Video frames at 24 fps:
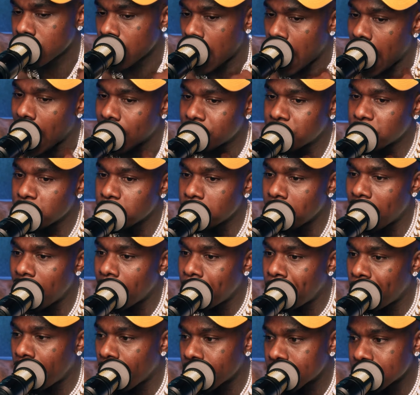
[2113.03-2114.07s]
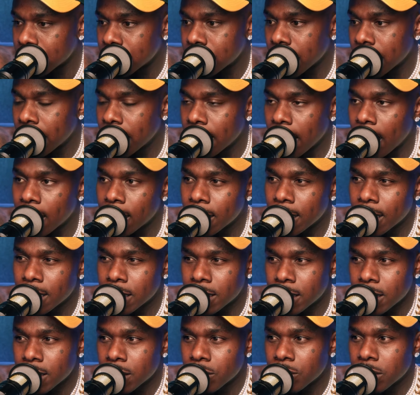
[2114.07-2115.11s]
I do my part in staying out of that
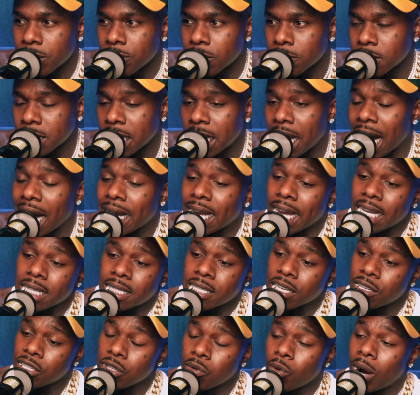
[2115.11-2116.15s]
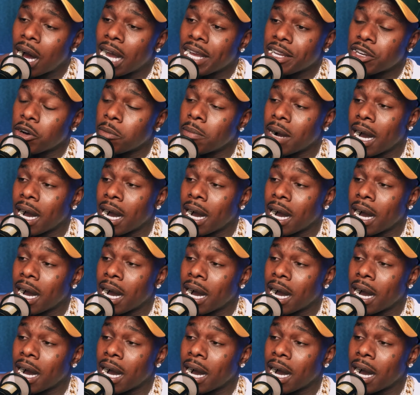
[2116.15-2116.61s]
shit. You get what I'm saying? I can't tell you why ain't nobody.